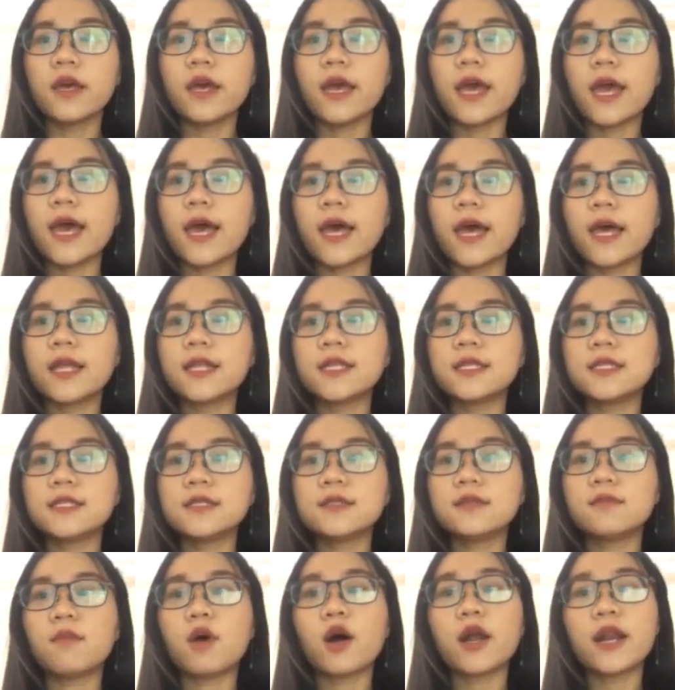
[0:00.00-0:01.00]

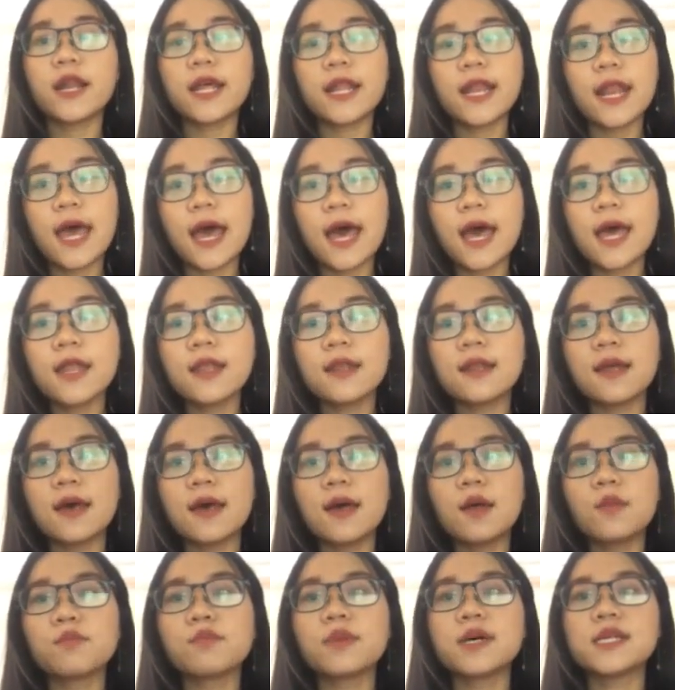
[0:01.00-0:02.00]
And more than that,
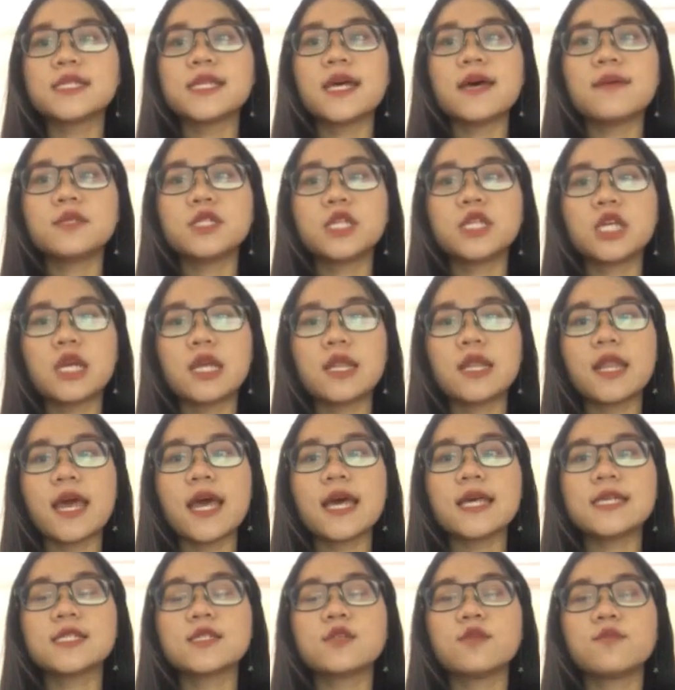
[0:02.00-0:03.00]
perception
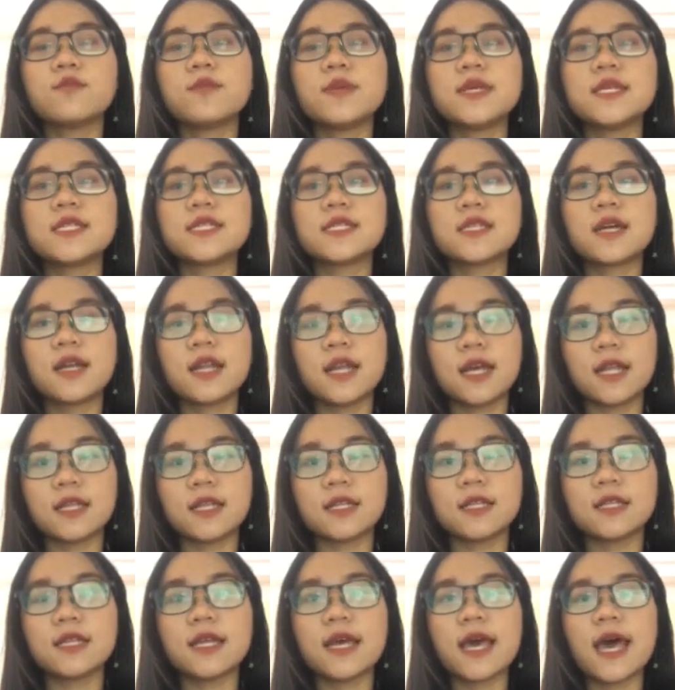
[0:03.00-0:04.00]
has to be studied
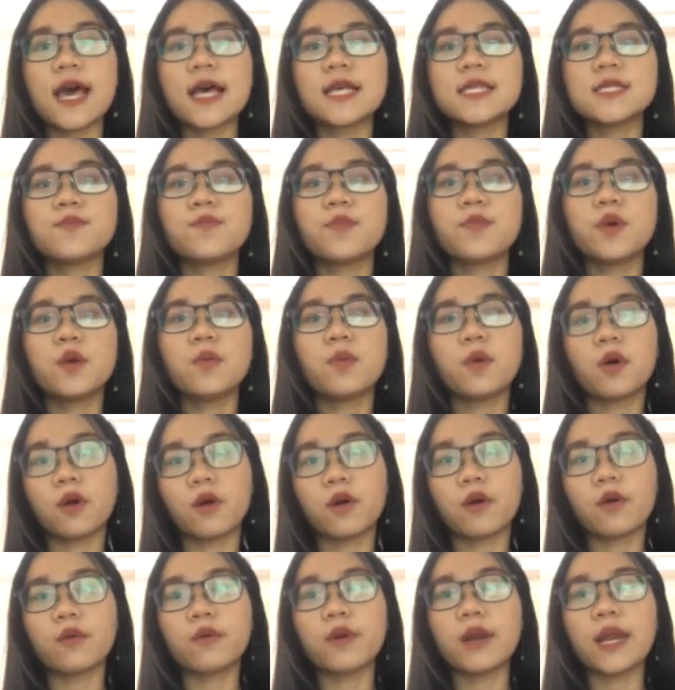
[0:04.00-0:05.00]
as
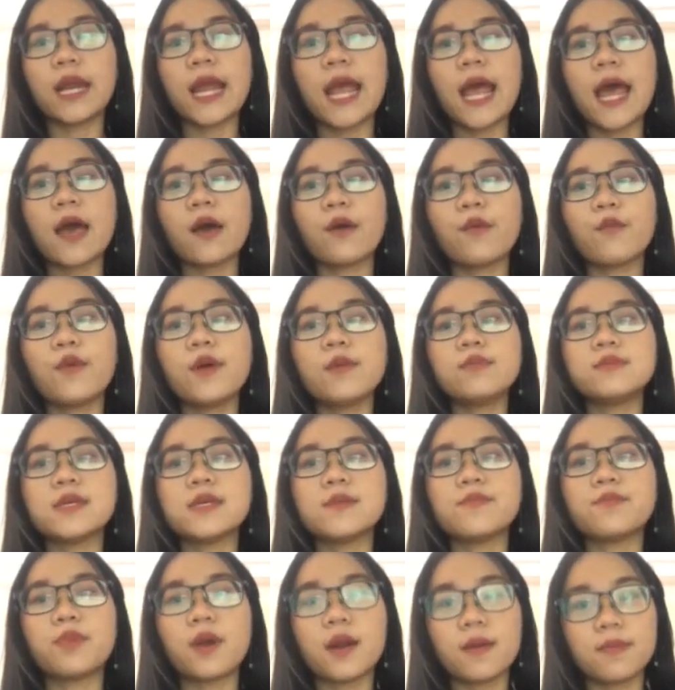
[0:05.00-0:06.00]
people react with the
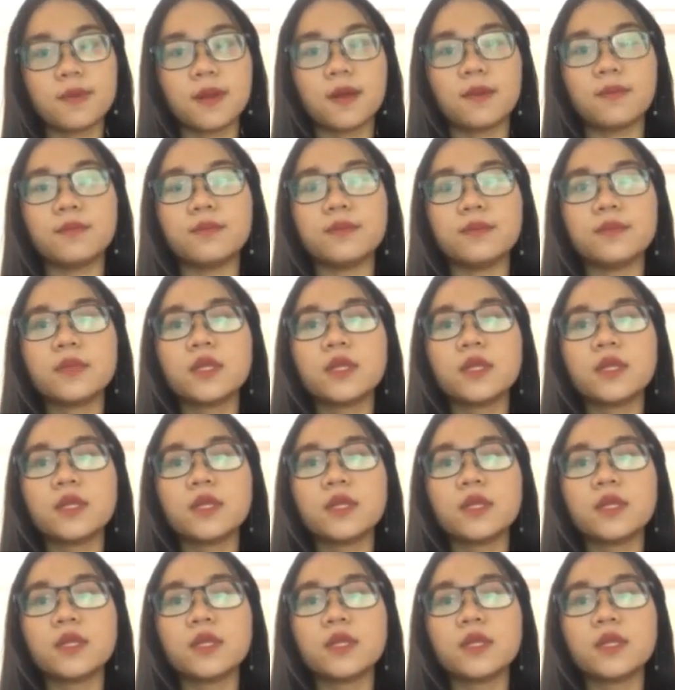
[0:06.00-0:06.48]
problem